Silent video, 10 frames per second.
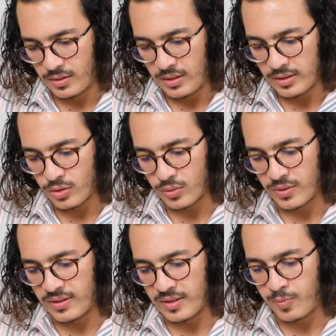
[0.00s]
So
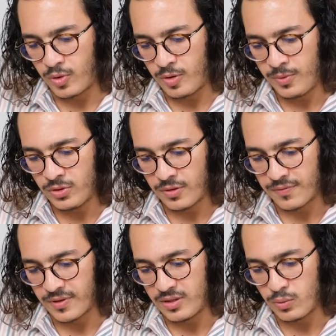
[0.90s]
the purpose of
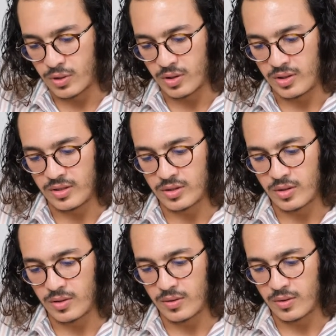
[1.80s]
this one is
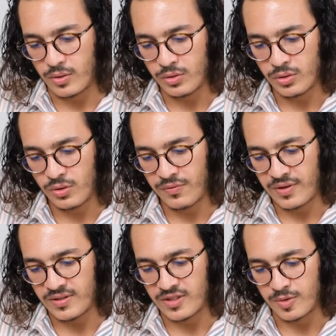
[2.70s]
also
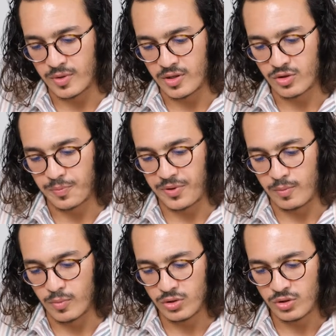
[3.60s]
very similar to peat
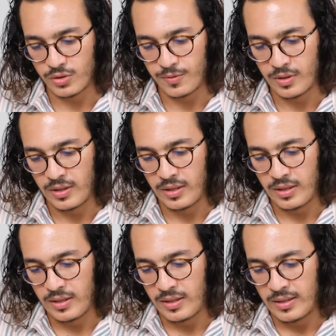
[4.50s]
moss.
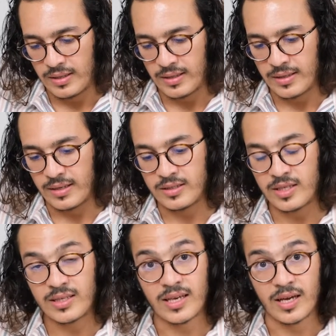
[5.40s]

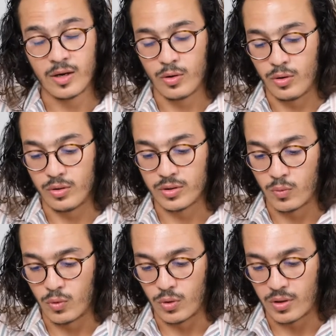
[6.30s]
This can hold
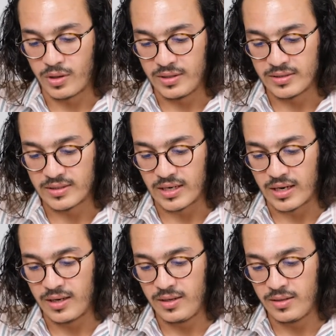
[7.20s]
water
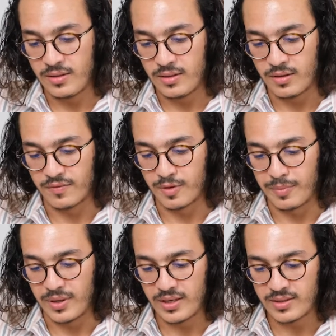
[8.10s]
inside of the
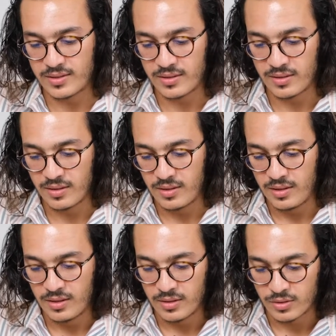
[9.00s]
mix,
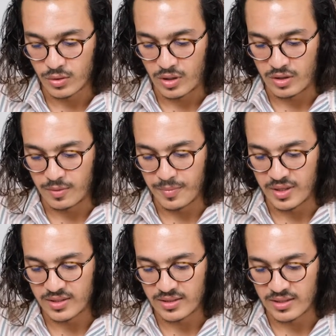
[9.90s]
so our
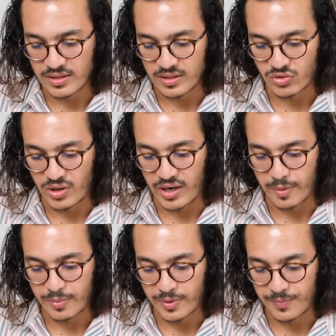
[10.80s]
mix doesn't dry up.